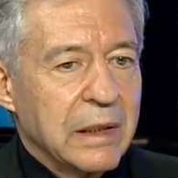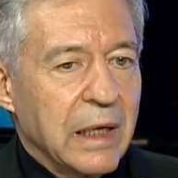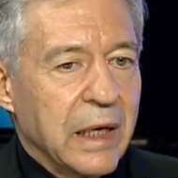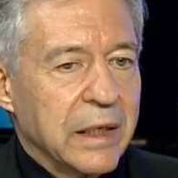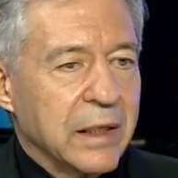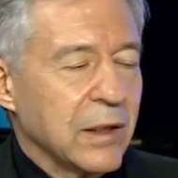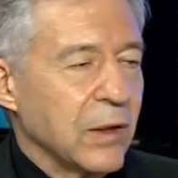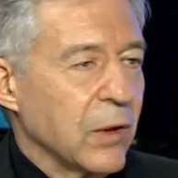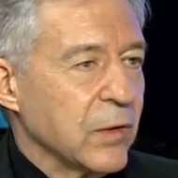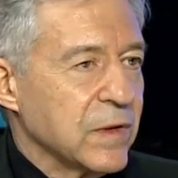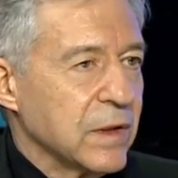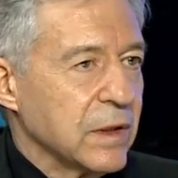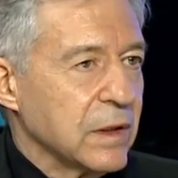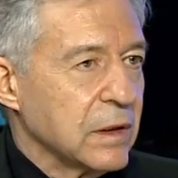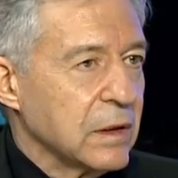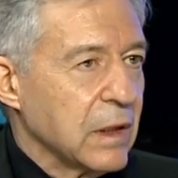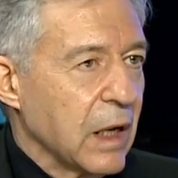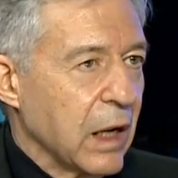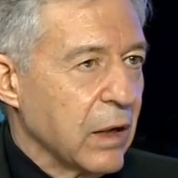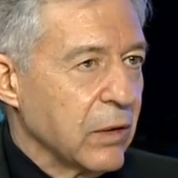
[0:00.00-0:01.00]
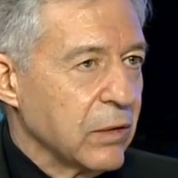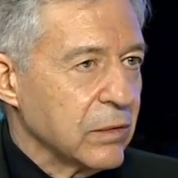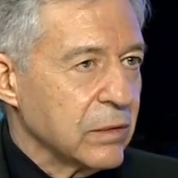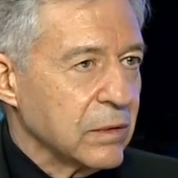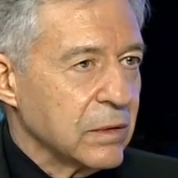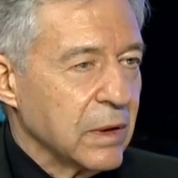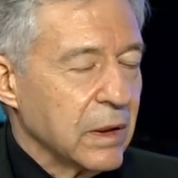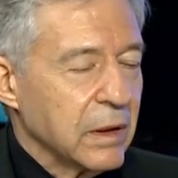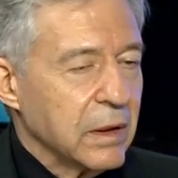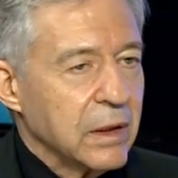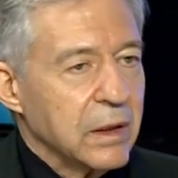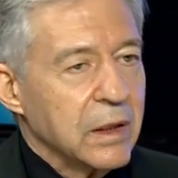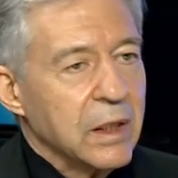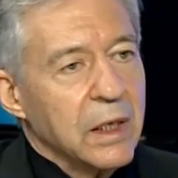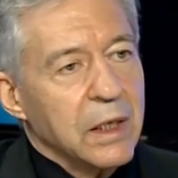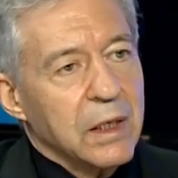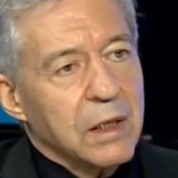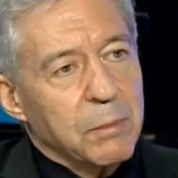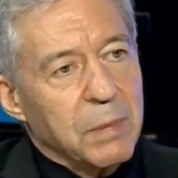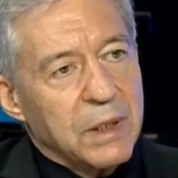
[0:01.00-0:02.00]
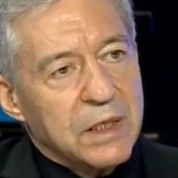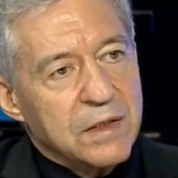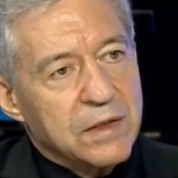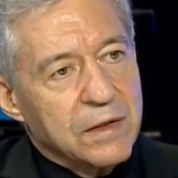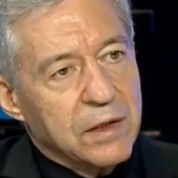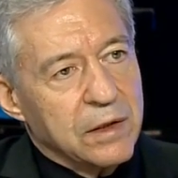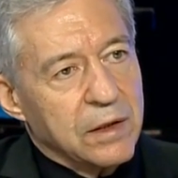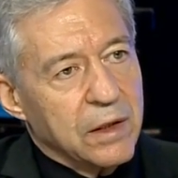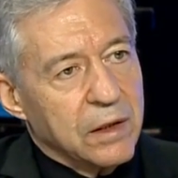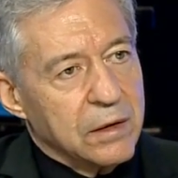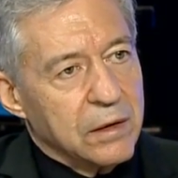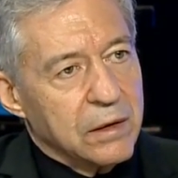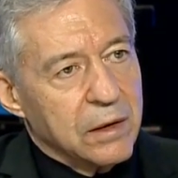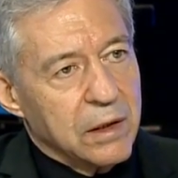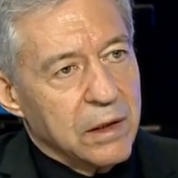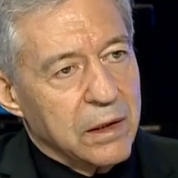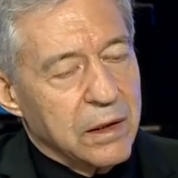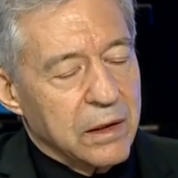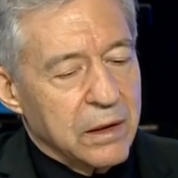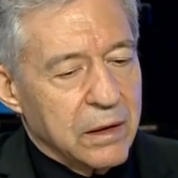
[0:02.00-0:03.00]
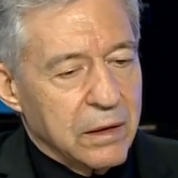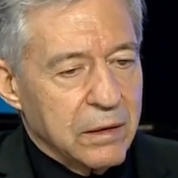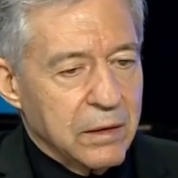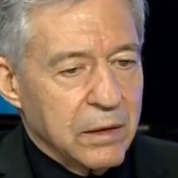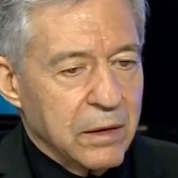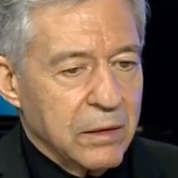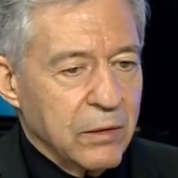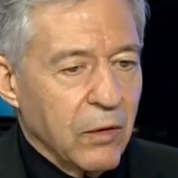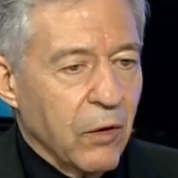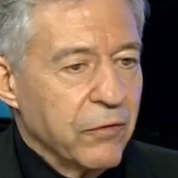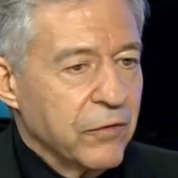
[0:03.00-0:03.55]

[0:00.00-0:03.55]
like closing down the Palestinian uh,